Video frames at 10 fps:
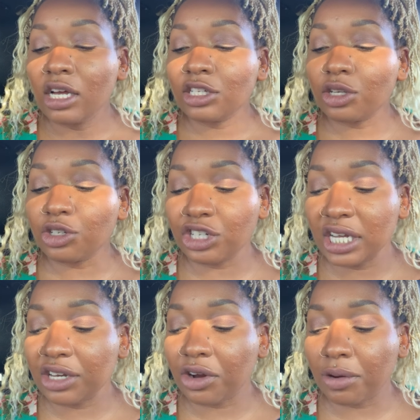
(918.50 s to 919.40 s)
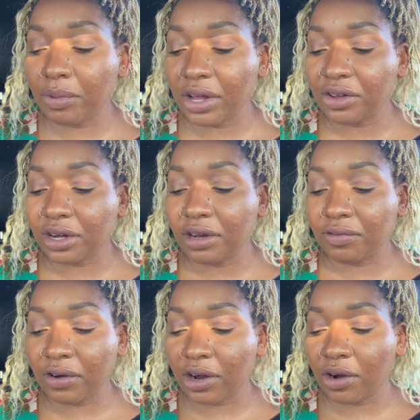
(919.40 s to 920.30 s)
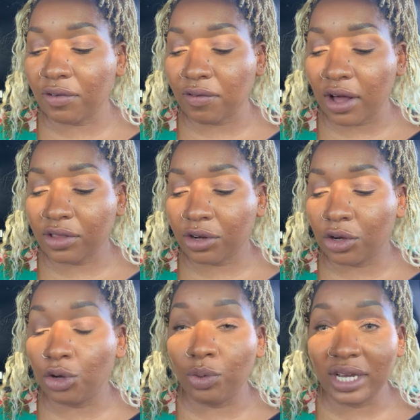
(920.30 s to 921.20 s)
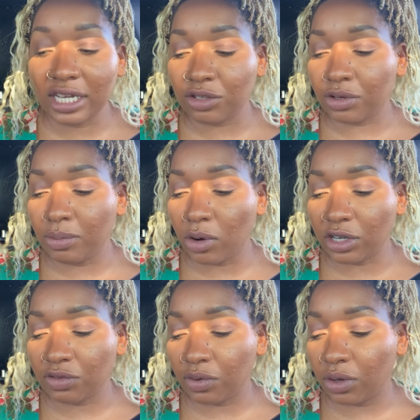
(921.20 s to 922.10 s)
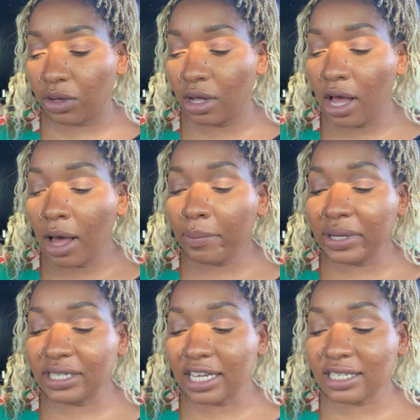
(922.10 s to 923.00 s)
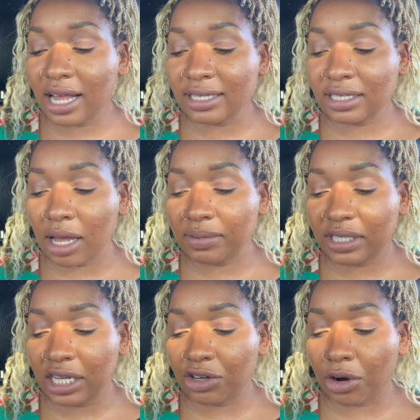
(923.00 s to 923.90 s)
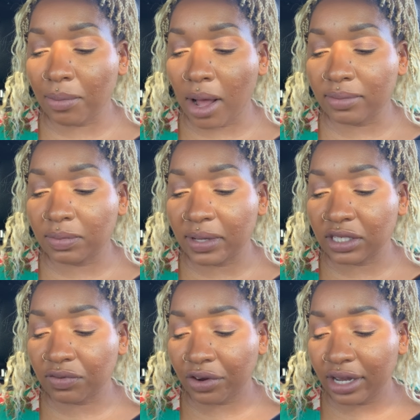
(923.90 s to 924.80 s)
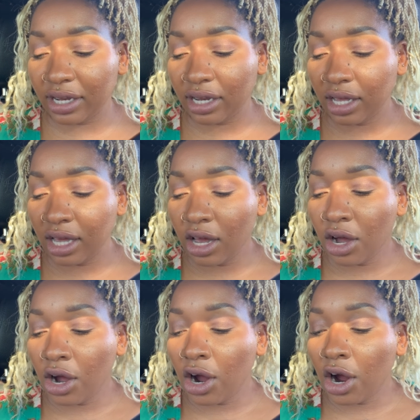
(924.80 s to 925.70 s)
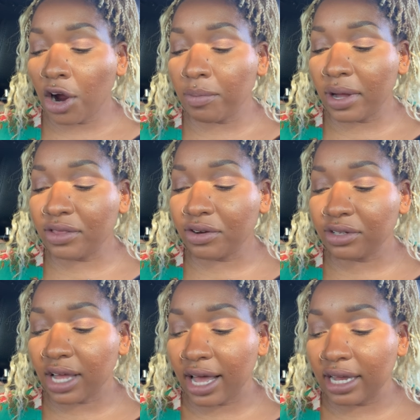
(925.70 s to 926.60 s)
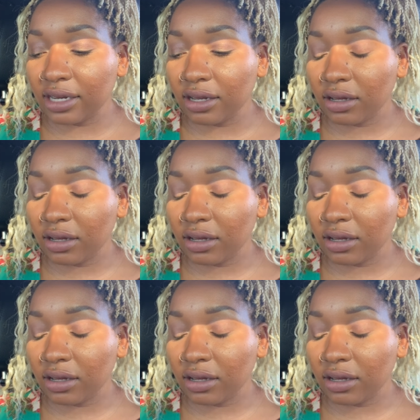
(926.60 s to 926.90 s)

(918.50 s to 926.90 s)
So she and her brother confront her father, who is remorseful, but does not stop seeing her mom's best friend. Her mother died